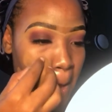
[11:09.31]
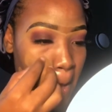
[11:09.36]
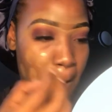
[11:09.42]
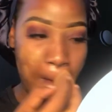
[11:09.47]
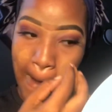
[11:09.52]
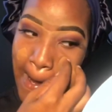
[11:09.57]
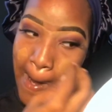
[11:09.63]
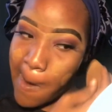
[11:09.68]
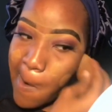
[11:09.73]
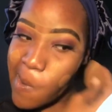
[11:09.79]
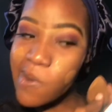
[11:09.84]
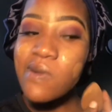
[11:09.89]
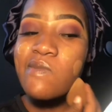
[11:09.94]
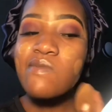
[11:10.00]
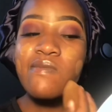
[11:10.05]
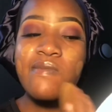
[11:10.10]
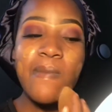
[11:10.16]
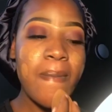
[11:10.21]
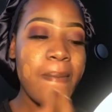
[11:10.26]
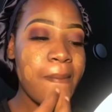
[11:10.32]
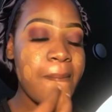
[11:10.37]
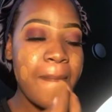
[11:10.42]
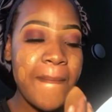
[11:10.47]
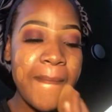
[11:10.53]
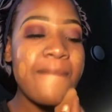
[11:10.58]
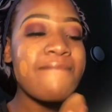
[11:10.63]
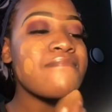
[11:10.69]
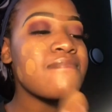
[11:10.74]
I tried
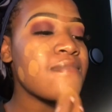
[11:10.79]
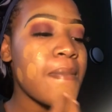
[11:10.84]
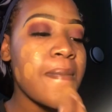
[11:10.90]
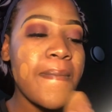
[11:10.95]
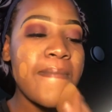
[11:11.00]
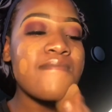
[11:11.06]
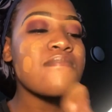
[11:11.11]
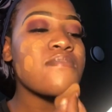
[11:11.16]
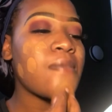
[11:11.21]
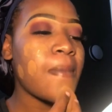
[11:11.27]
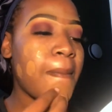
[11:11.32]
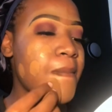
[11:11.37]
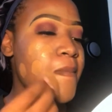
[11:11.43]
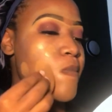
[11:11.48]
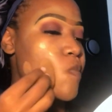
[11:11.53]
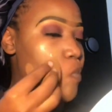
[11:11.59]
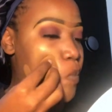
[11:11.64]
primer and